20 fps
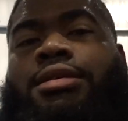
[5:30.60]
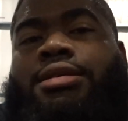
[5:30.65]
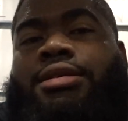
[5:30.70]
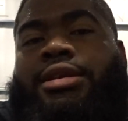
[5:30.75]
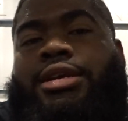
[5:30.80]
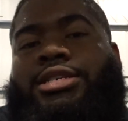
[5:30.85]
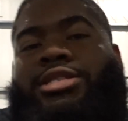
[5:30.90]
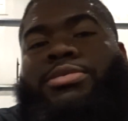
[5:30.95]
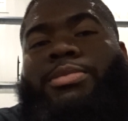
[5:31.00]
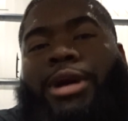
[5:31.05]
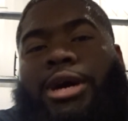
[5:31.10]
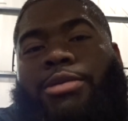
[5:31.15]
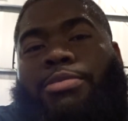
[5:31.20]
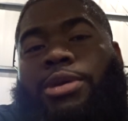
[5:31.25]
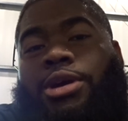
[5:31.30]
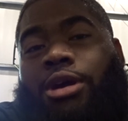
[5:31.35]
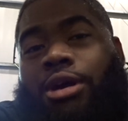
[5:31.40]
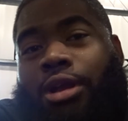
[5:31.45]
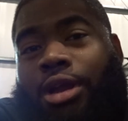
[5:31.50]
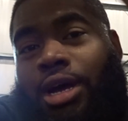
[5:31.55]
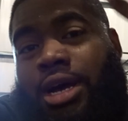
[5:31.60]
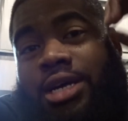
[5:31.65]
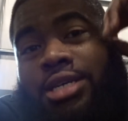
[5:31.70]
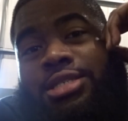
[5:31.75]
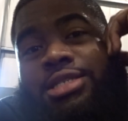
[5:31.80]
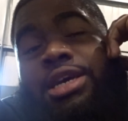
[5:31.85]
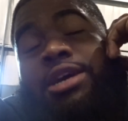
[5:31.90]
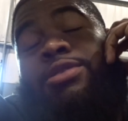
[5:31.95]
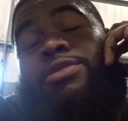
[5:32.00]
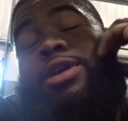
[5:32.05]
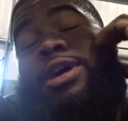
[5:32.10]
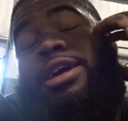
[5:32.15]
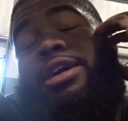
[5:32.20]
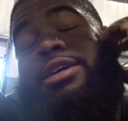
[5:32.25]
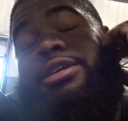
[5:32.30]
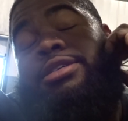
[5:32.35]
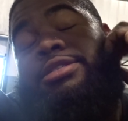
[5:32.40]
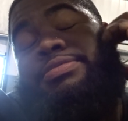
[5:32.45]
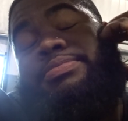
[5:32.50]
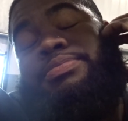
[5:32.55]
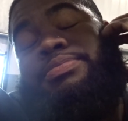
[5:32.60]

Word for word: This is about to be our last set right here.